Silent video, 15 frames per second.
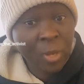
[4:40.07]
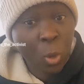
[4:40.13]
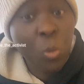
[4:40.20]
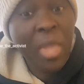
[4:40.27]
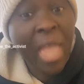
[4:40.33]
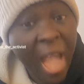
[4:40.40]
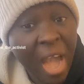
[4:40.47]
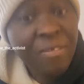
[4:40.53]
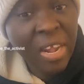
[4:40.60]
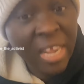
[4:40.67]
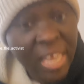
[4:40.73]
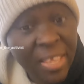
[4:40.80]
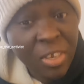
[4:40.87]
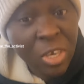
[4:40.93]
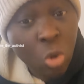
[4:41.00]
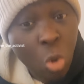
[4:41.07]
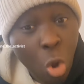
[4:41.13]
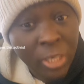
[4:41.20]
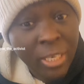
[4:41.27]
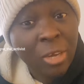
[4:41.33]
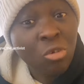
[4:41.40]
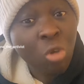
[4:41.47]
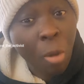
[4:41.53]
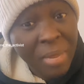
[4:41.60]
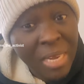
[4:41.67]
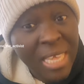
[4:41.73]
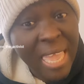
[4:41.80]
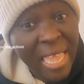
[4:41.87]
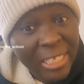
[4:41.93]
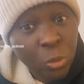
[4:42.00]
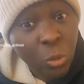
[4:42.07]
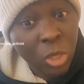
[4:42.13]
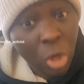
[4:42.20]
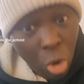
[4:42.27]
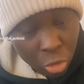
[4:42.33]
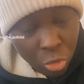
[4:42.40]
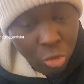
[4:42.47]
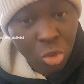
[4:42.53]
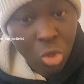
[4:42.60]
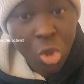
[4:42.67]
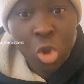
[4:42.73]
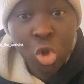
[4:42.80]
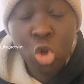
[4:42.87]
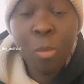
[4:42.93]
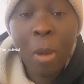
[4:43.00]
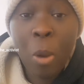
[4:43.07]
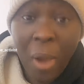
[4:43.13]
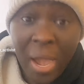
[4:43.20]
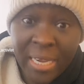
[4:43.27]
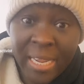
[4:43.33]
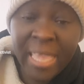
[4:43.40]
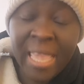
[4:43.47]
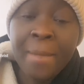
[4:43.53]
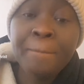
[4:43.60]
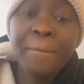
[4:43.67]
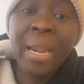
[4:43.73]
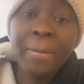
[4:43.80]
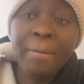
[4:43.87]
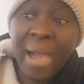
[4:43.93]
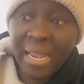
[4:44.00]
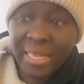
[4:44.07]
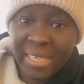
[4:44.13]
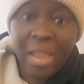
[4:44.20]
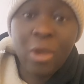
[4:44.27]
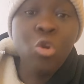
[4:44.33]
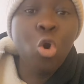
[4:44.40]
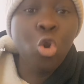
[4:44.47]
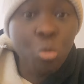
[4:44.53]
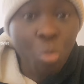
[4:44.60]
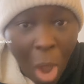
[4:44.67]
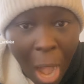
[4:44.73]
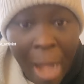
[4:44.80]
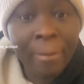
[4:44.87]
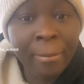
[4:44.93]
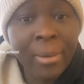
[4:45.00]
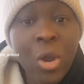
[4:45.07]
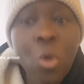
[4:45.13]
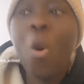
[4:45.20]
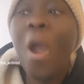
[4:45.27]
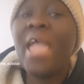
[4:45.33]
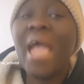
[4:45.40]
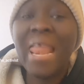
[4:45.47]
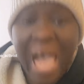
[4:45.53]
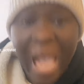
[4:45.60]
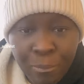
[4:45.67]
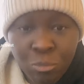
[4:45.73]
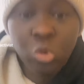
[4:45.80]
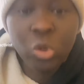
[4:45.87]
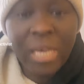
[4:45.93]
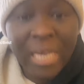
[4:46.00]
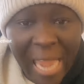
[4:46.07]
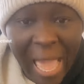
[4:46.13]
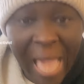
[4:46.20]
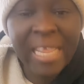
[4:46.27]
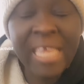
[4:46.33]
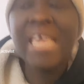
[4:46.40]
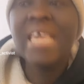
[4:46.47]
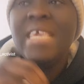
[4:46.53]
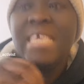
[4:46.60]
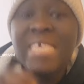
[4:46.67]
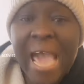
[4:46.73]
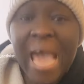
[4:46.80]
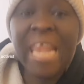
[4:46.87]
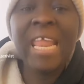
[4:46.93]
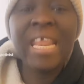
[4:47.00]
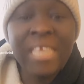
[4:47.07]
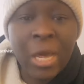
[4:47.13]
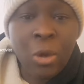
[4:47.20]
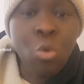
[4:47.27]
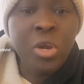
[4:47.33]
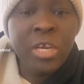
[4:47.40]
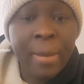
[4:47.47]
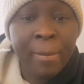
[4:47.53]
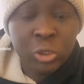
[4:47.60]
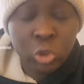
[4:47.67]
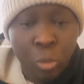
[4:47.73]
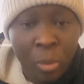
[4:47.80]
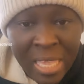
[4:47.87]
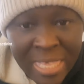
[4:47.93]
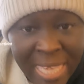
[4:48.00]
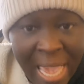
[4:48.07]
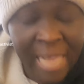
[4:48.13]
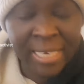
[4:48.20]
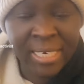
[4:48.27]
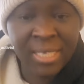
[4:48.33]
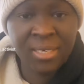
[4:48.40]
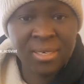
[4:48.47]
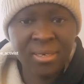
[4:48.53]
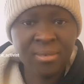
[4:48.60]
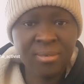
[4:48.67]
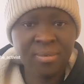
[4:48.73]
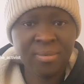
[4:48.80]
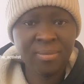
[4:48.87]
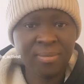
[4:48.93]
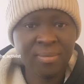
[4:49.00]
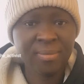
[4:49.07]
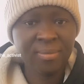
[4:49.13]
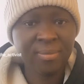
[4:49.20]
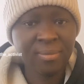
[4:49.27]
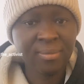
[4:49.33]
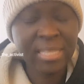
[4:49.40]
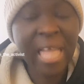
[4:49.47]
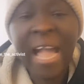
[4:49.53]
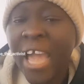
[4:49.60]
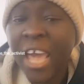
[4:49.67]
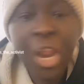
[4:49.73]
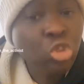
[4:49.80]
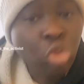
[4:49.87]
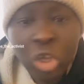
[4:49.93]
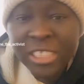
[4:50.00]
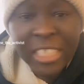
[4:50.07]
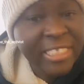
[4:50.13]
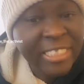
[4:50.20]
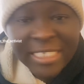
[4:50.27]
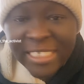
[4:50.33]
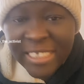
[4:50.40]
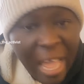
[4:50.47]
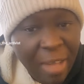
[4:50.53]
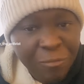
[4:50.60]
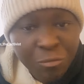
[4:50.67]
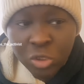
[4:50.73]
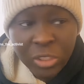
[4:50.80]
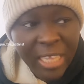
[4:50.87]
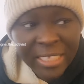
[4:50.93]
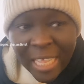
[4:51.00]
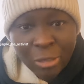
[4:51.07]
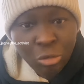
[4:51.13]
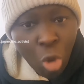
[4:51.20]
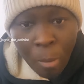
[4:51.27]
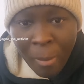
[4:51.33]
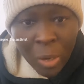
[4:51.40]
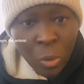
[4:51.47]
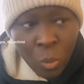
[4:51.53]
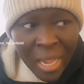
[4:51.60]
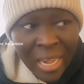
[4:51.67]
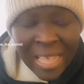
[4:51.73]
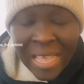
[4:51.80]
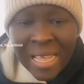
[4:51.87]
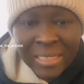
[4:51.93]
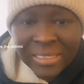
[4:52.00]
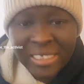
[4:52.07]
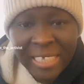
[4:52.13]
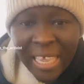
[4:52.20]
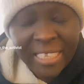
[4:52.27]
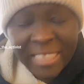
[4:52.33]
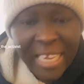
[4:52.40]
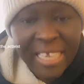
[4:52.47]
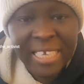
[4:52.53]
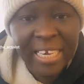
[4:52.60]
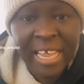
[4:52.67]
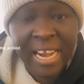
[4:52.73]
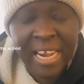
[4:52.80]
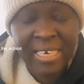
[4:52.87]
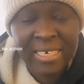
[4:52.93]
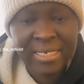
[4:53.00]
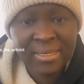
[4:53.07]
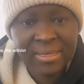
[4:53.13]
We have a living God that communicates with us. Duma wax ne man ma tax lolu mu am. Way alhamdulillah ne yalla nangul nama suma ñaan. Tangara doesn't deserve to take that Commonwealth Secretary General.